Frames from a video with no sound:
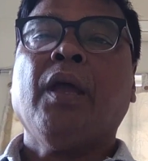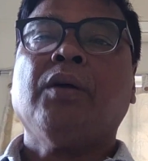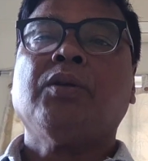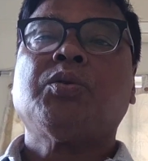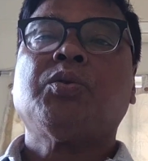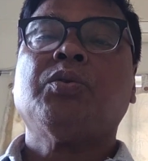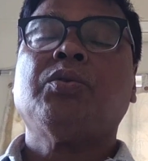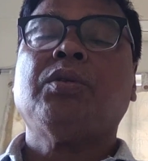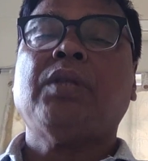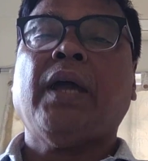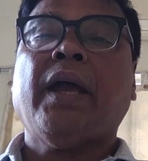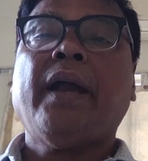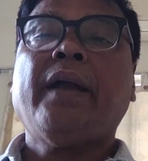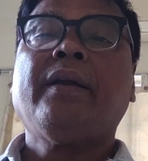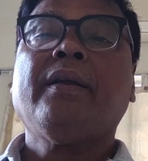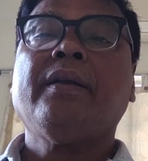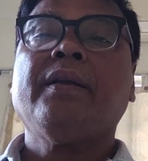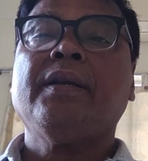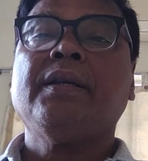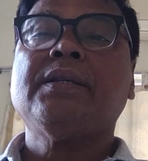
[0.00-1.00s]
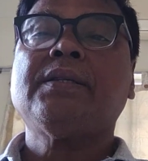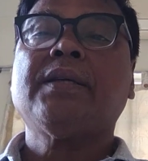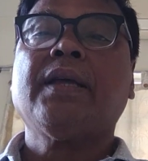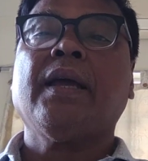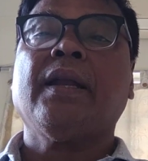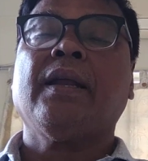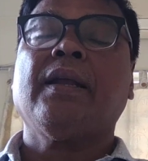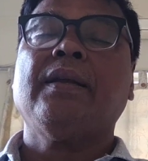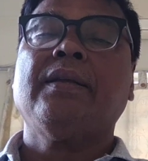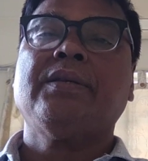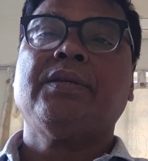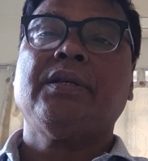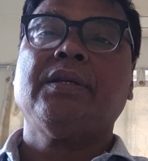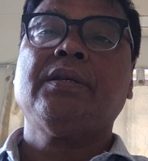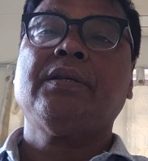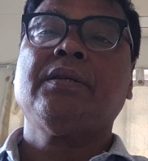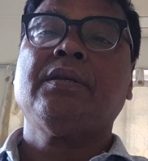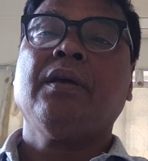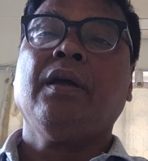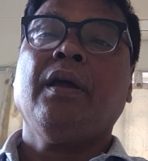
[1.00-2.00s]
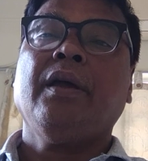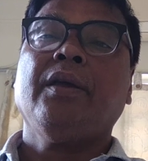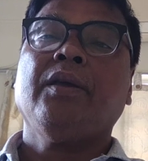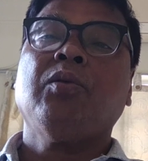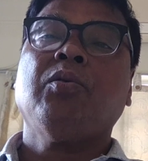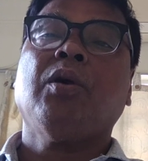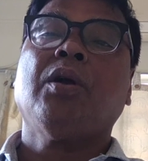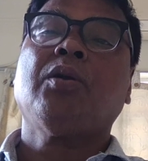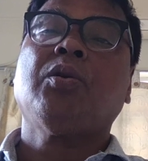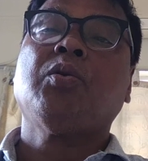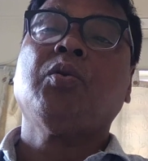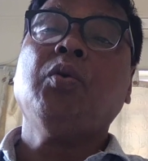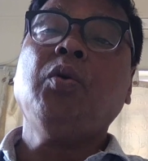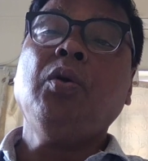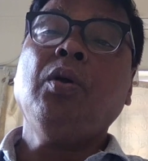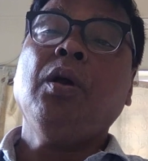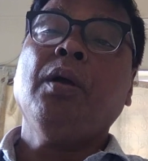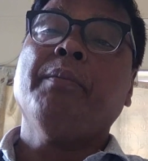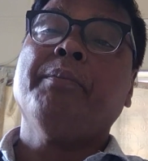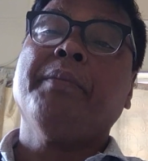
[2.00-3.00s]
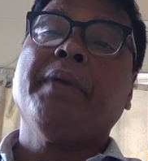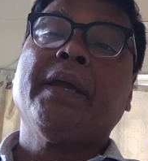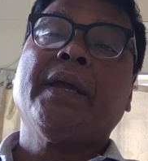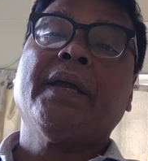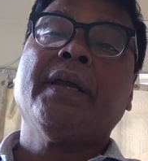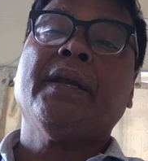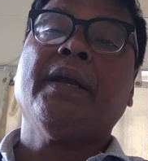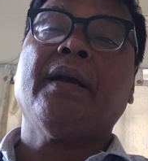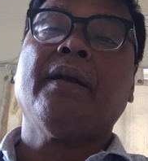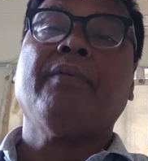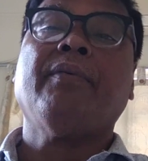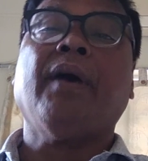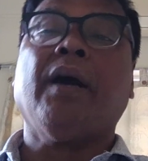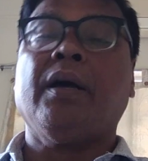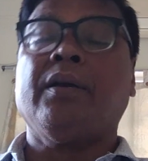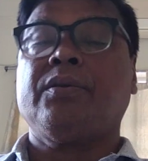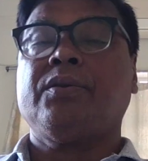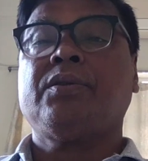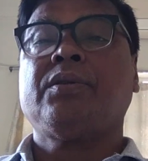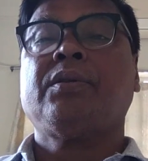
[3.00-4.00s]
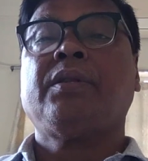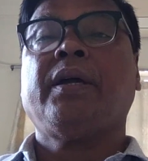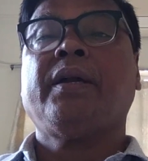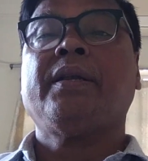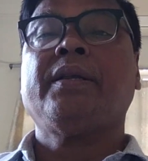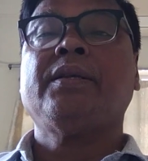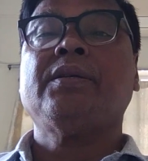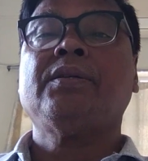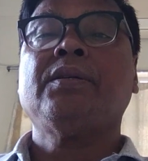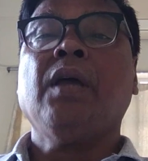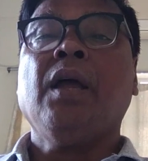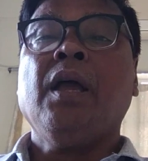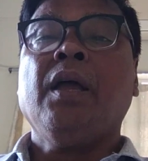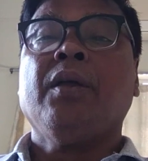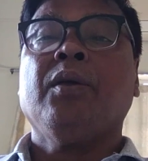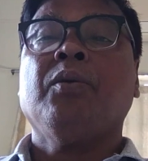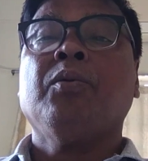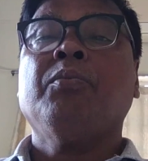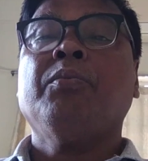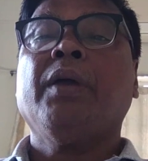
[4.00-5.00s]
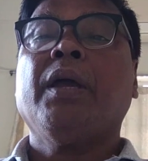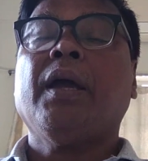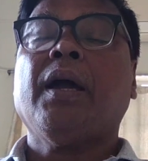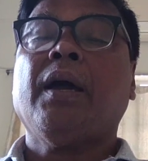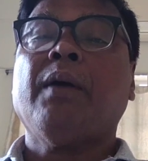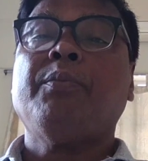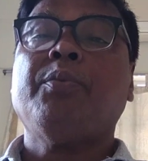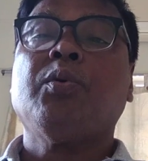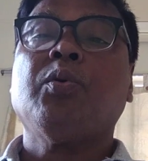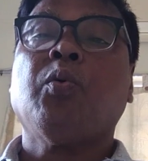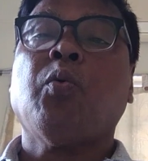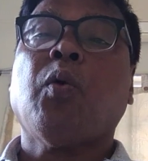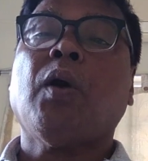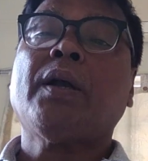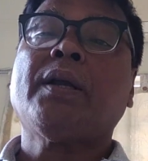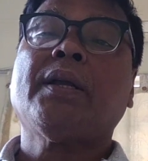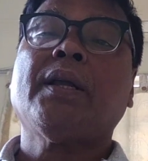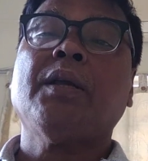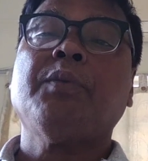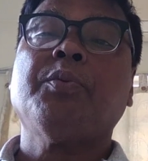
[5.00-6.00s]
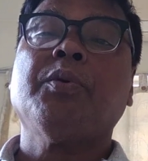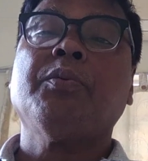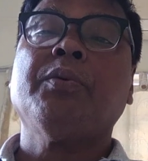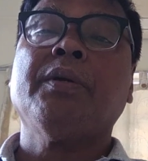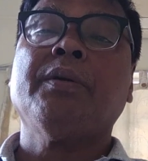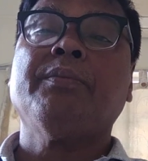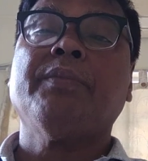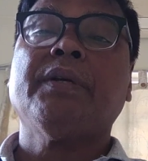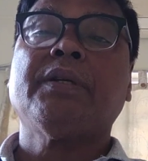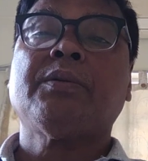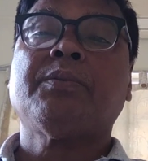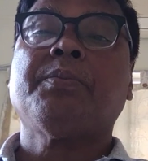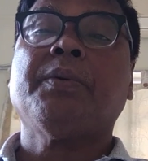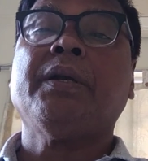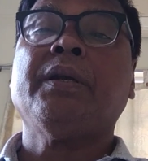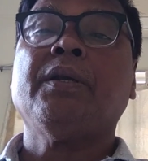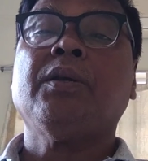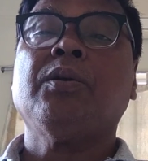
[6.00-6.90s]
So that risk analysis you have to make in advance. That is, you may have to what type of investment